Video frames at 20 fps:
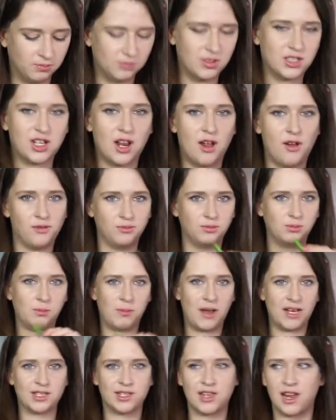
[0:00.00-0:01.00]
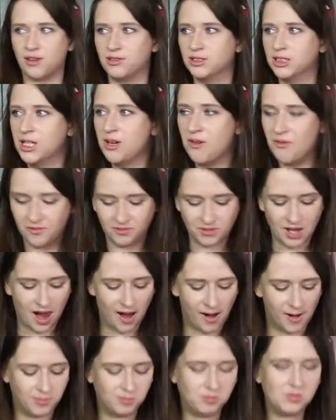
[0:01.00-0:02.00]
It's the best thing.
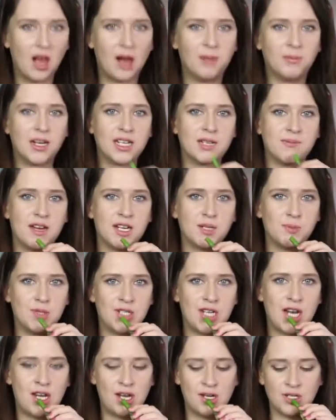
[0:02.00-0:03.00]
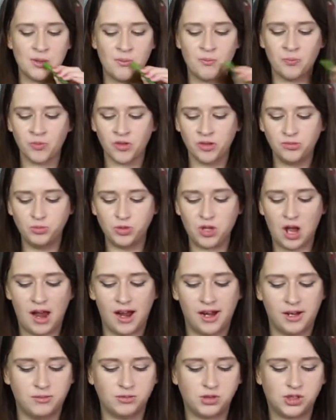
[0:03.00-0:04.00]
And my smashed potatoes.
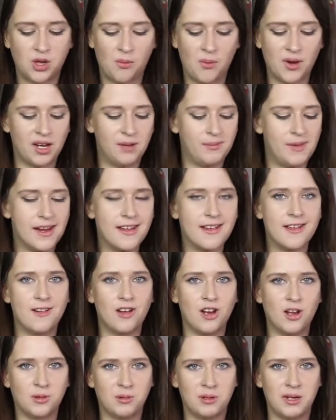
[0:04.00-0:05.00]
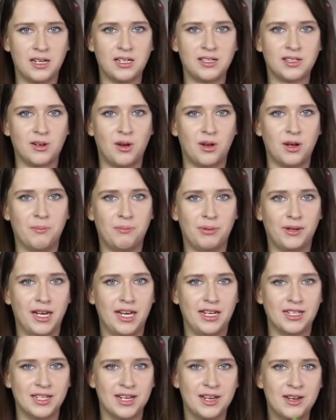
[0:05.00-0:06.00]
So we're going to make it look nice on a
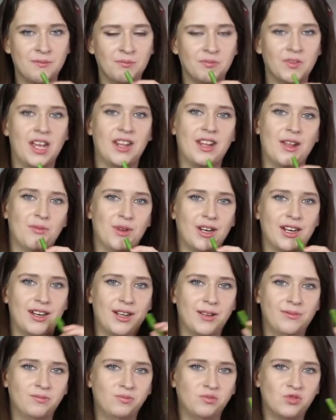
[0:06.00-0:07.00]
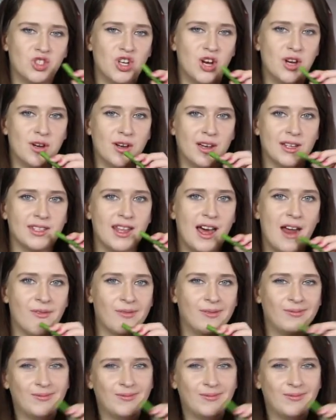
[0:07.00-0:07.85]
plate, and then we're going to show you guys that.